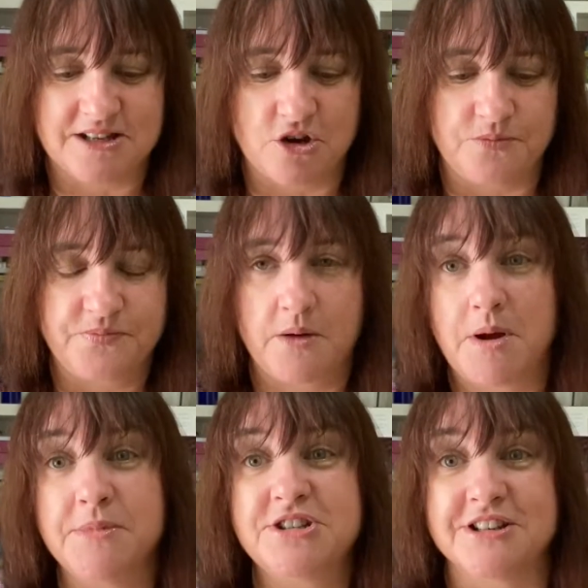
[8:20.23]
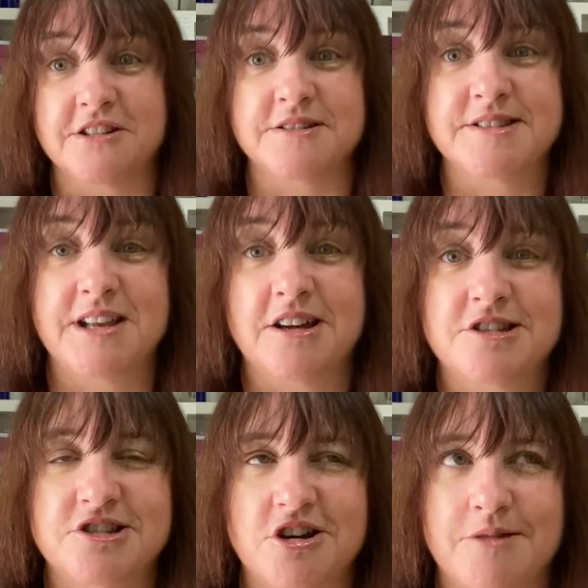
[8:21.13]
So my mission is now
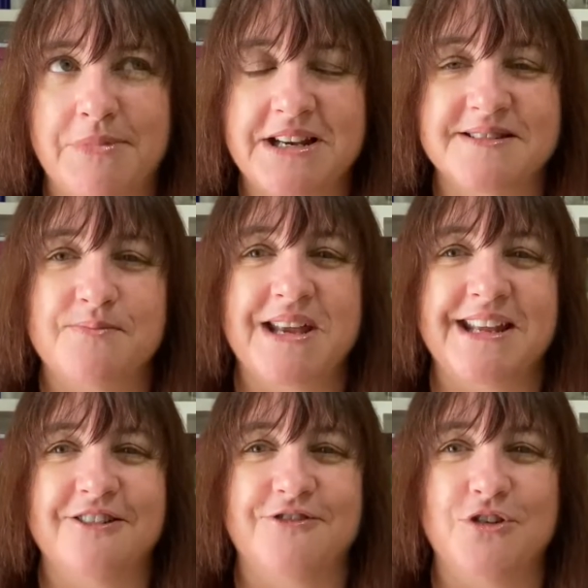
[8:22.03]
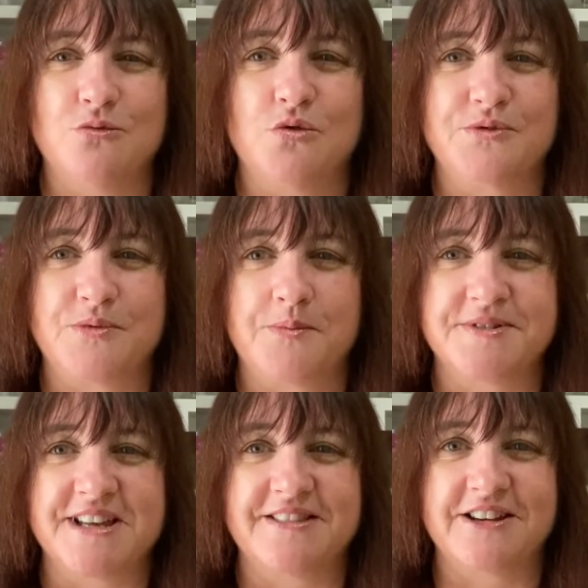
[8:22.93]
to try and meet as many of you wool
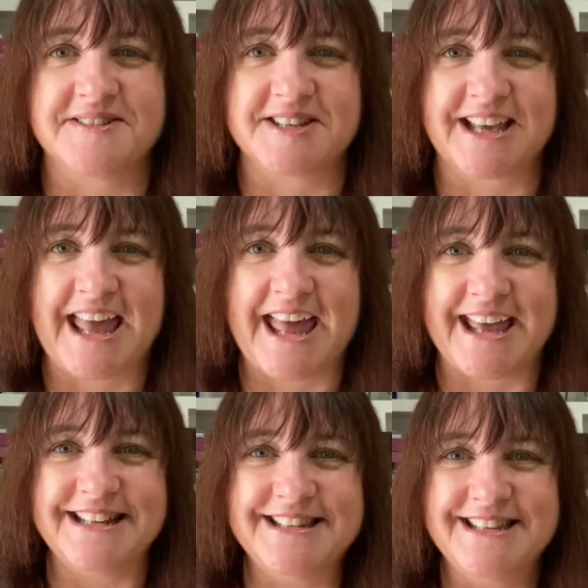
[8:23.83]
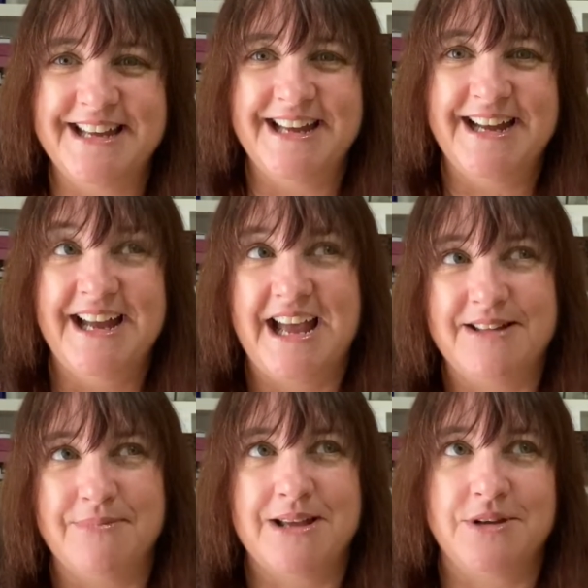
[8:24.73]
swappers out there as I can,
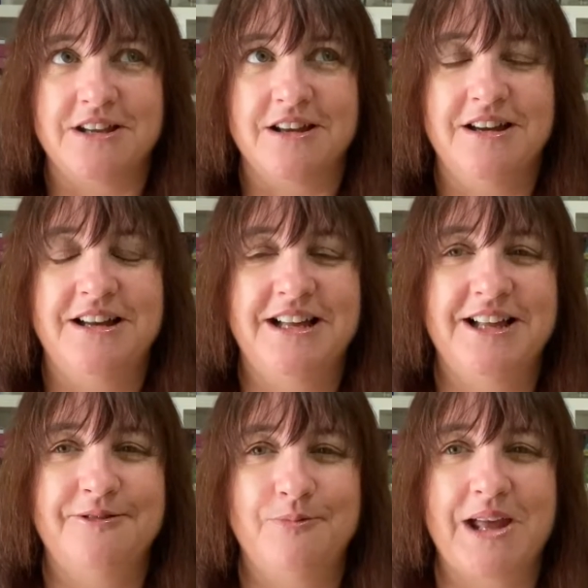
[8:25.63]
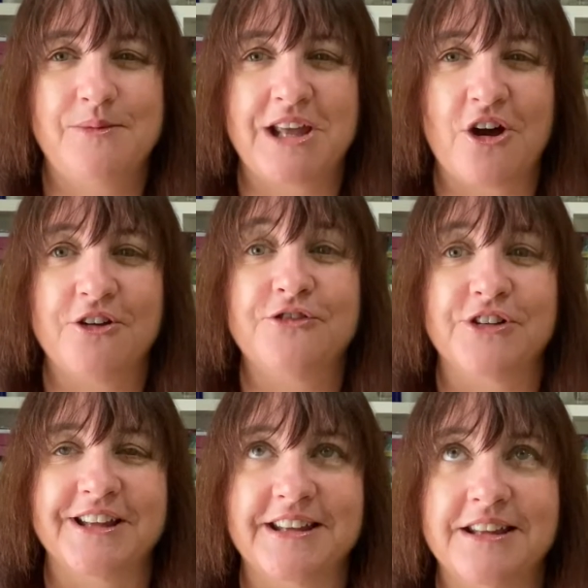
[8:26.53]
and maybe
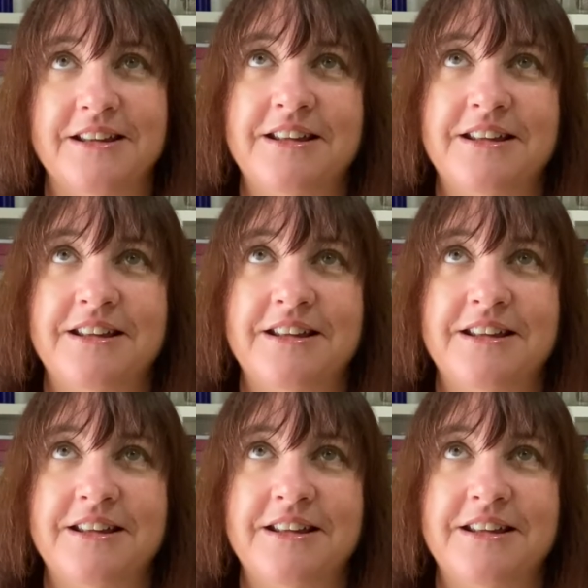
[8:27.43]
hopefully